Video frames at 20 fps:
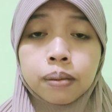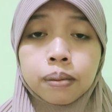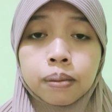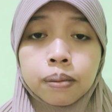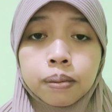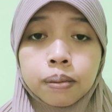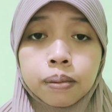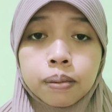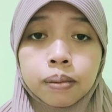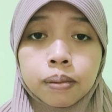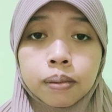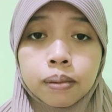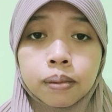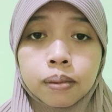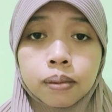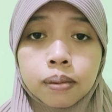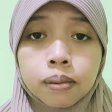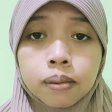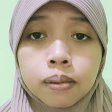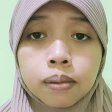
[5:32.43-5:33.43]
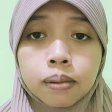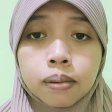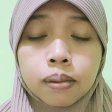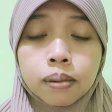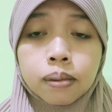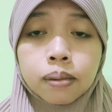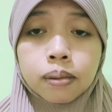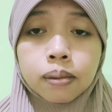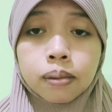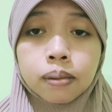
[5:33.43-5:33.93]

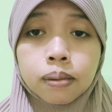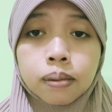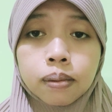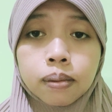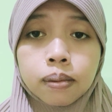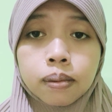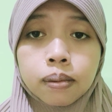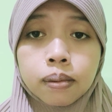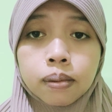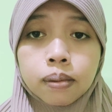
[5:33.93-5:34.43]
[no speech]